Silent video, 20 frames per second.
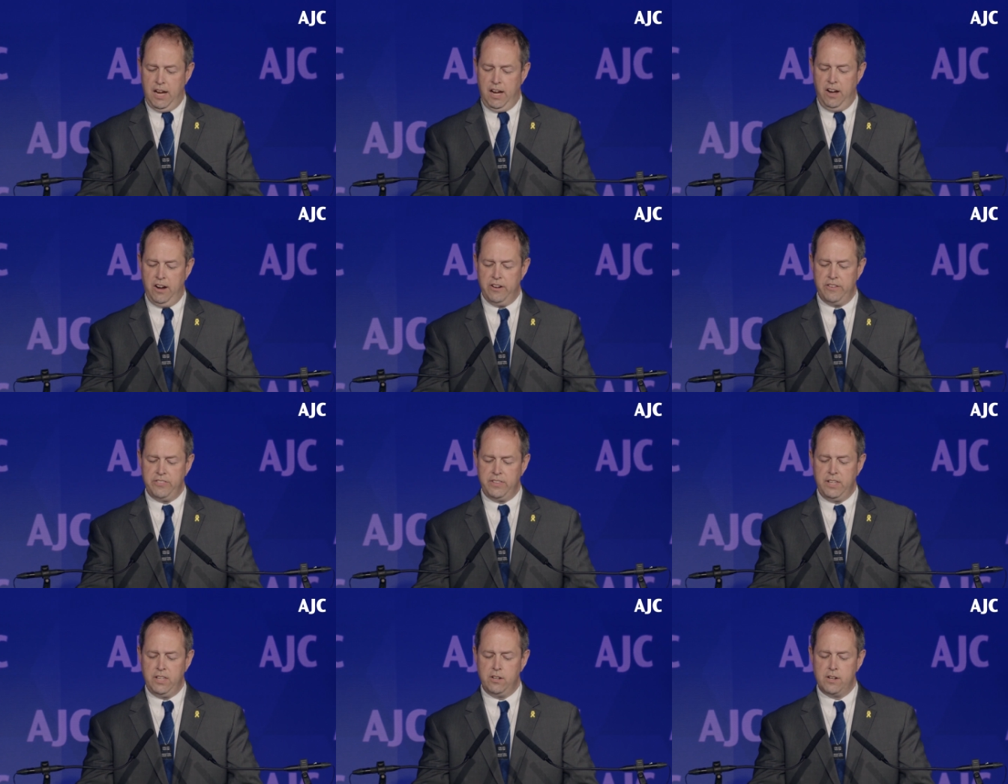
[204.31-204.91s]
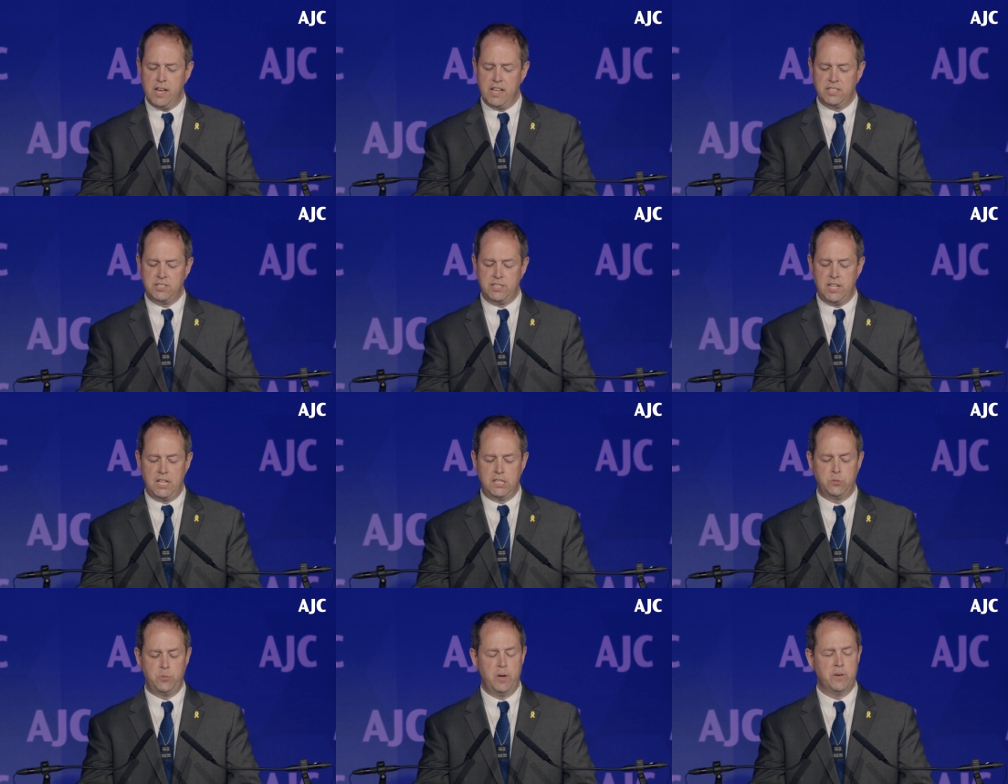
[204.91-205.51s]
Here in the United
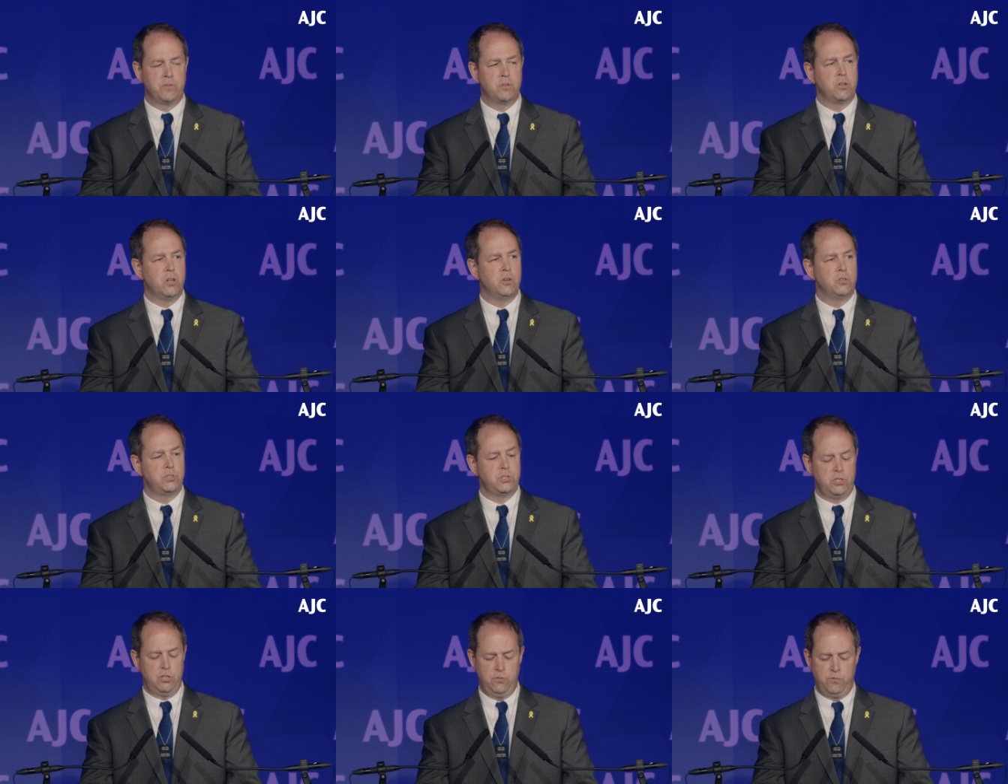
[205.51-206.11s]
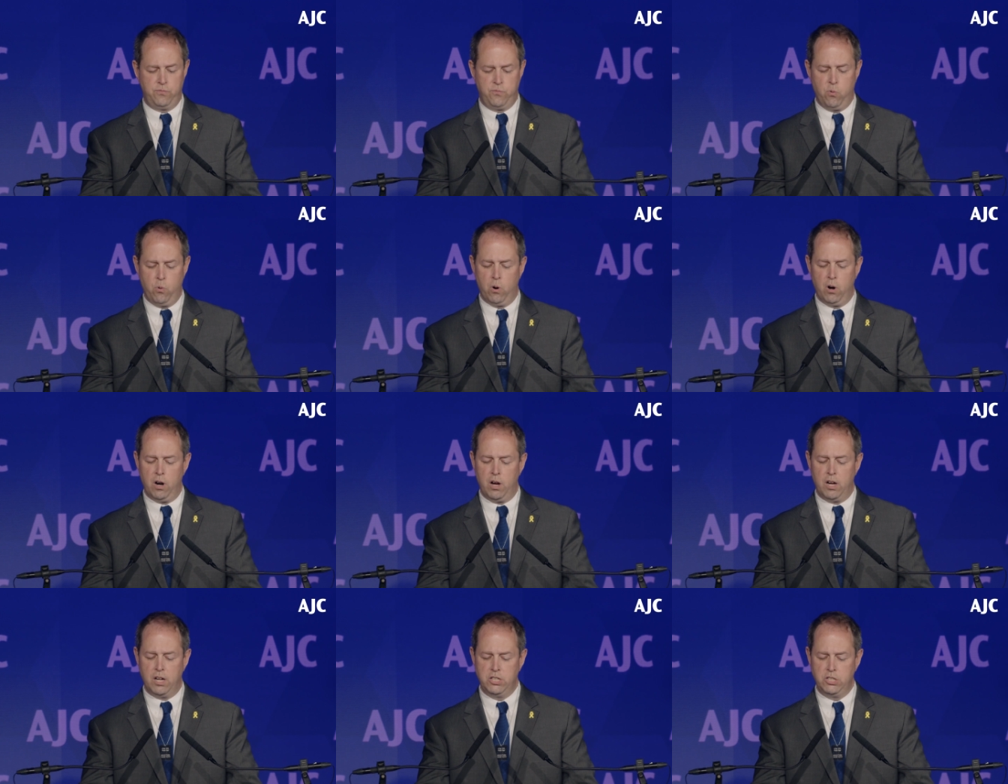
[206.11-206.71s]
States, we have close to
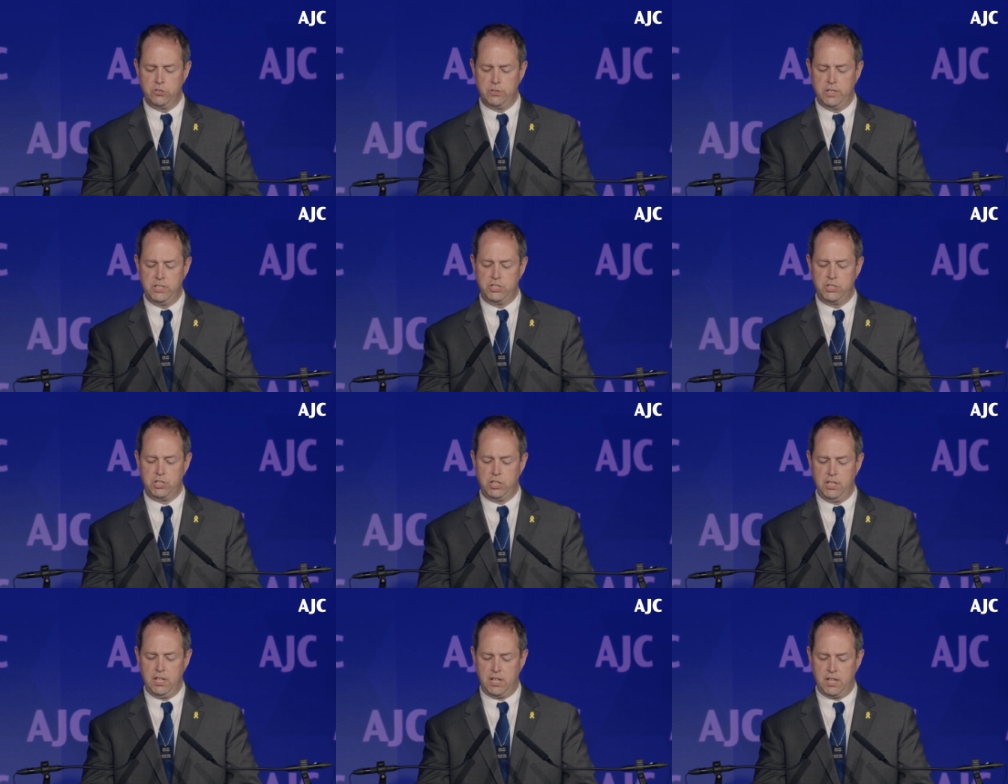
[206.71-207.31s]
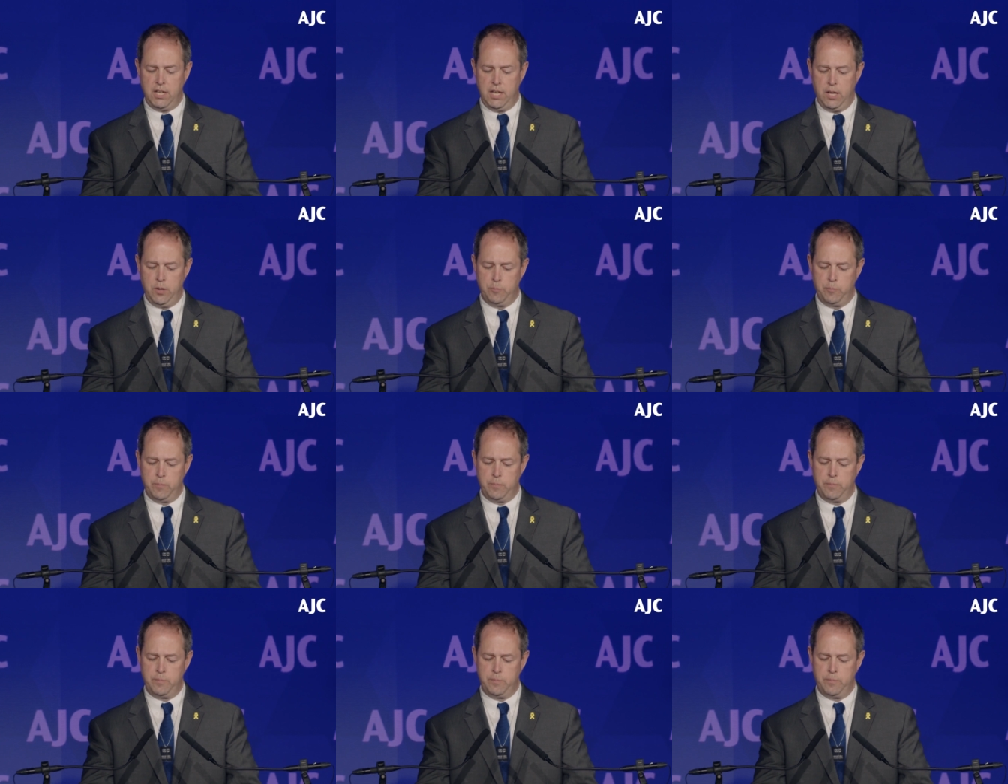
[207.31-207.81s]
400 shlichim,